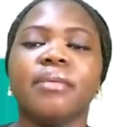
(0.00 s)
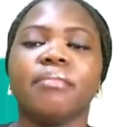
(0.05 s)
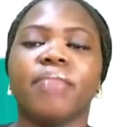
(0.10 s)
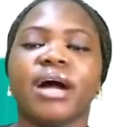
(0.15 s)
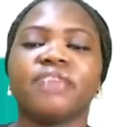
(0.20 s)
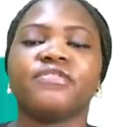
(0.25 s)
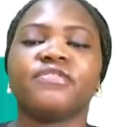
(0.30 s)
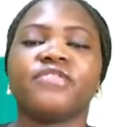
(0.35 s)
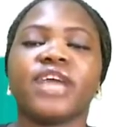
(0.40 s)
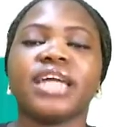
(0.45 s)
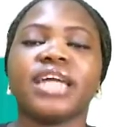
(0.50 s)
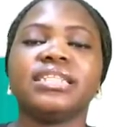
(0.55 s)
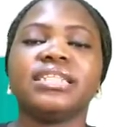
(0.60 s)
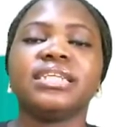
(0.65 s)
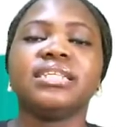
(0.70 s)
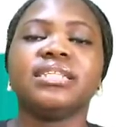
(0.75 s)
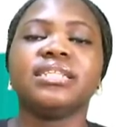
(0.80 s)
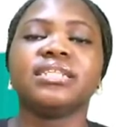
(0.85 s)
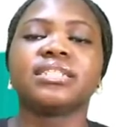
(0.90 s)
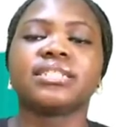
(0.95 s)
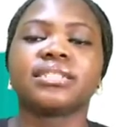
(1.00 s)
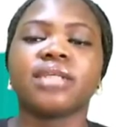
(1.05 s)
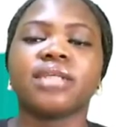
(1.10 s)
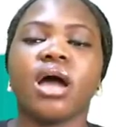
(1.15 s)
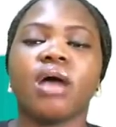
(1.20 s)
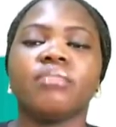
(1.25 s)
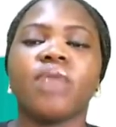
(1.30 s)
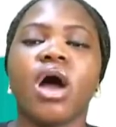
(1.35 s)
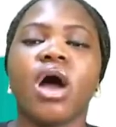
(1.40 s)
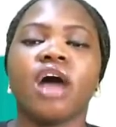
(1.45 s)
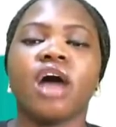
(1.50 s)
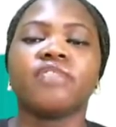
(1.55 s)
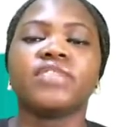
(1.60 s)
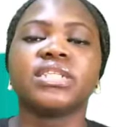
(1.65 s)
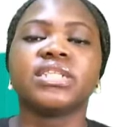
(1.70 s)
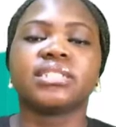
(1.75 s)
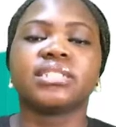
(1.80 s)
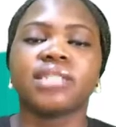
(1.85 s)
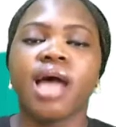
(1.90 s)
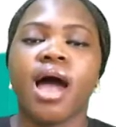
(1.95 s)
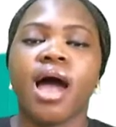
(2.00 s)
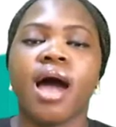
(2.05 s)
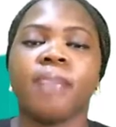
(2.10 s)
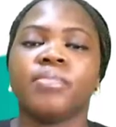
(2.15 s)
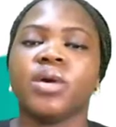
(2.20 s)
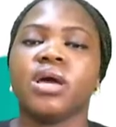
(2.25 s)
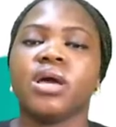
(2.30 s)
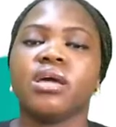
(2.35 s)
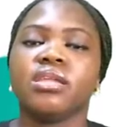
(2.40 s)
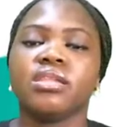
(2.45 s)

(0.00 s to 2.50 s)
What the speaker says: by finding the sum of the top